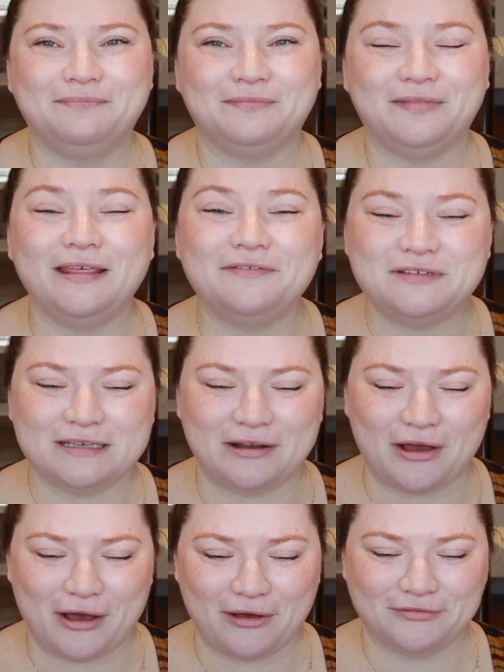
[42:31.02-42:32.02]
lifted
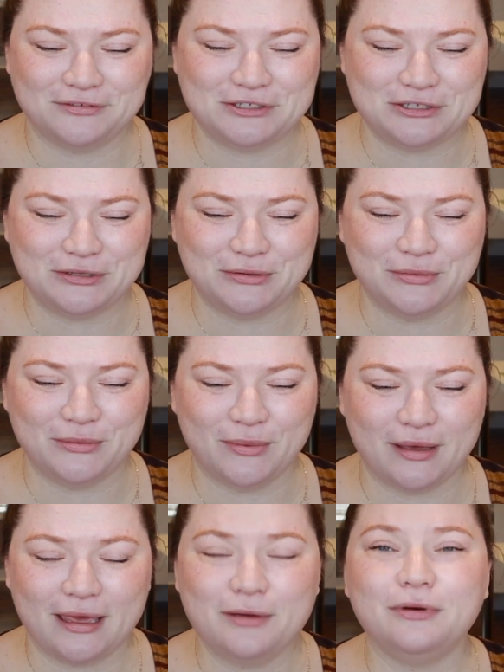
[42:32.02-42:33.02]
off
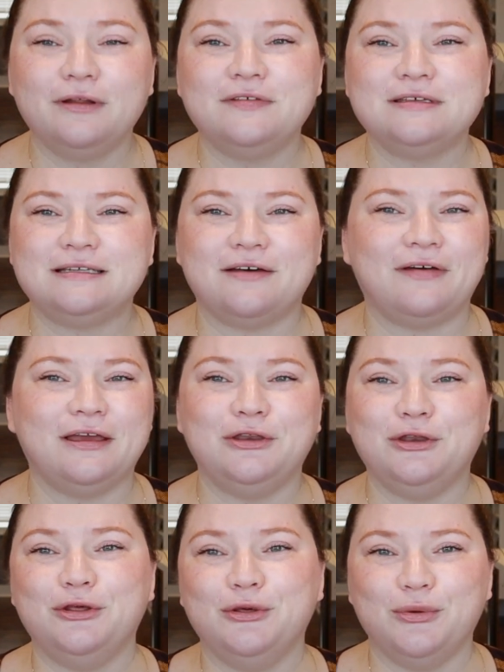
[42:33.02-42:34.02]
to get rid of the stuff I
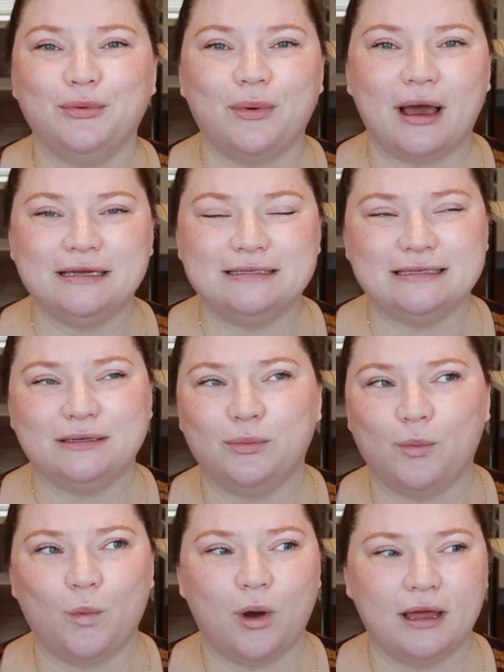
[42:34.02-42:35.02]
knew I
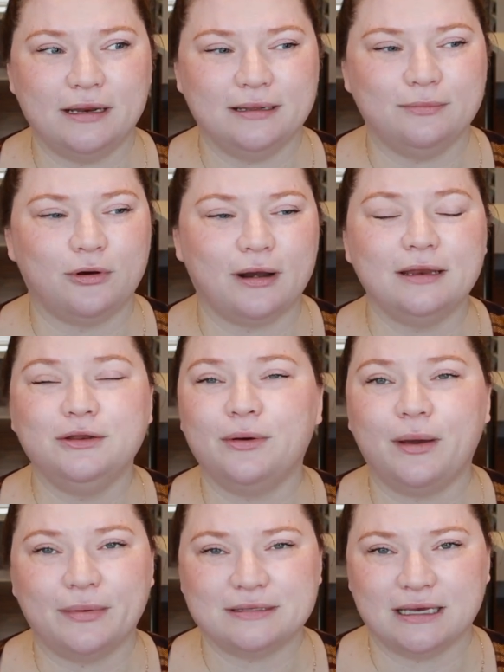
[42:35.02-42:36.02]
didn't want anymore and I knew
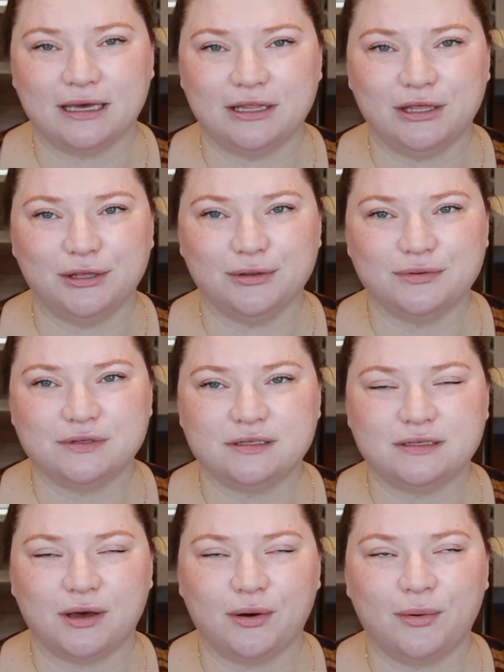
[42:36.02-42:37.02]
I wasn't going to use.
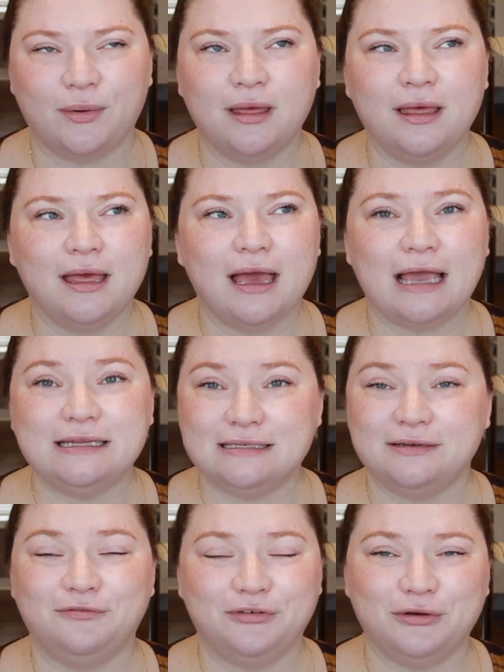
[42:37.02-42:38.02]
So I
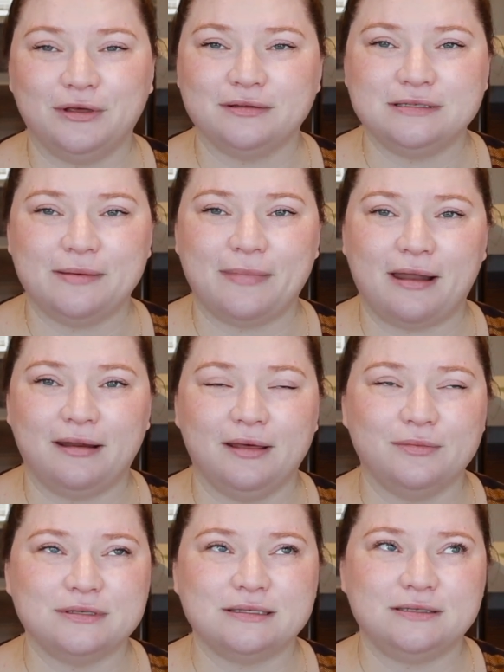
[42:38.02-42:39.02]
didn't feel guilty about it.
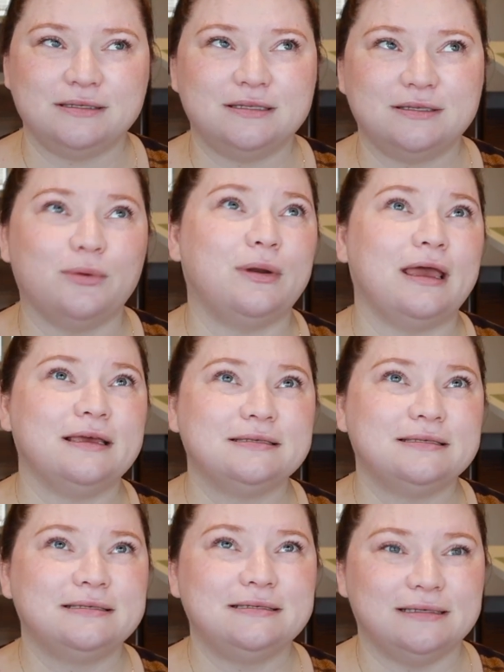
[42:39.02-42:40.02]
It was so
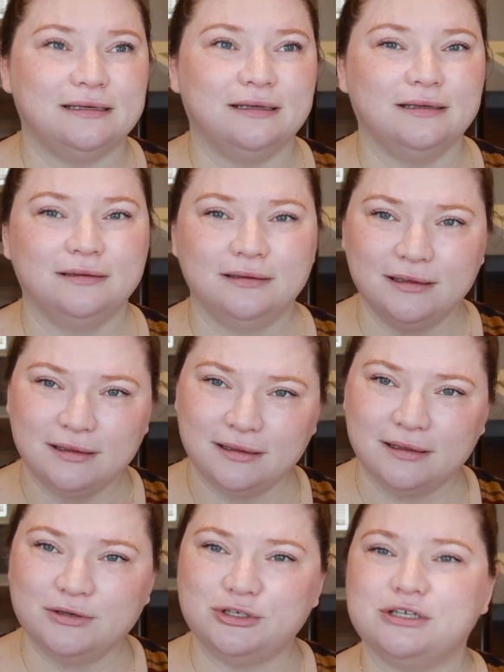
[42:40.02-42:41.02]
nice to
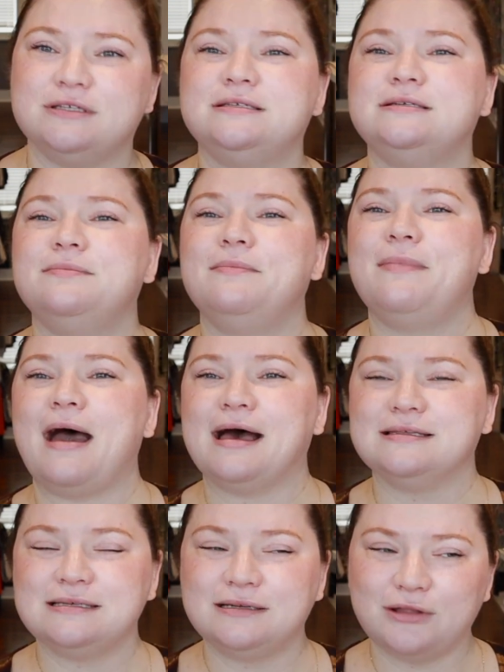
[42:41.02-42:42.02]
just
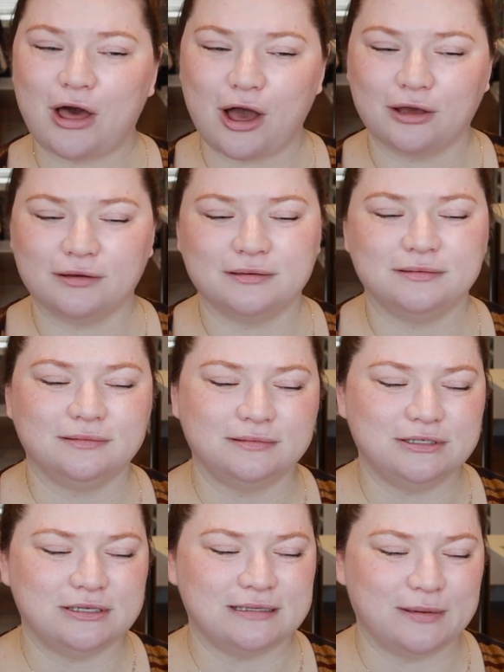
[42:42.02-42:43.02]
pass it along
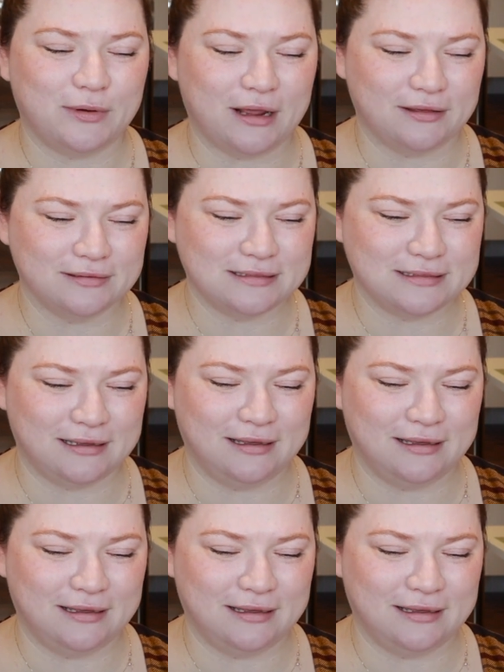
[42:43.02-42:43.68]
to someone else.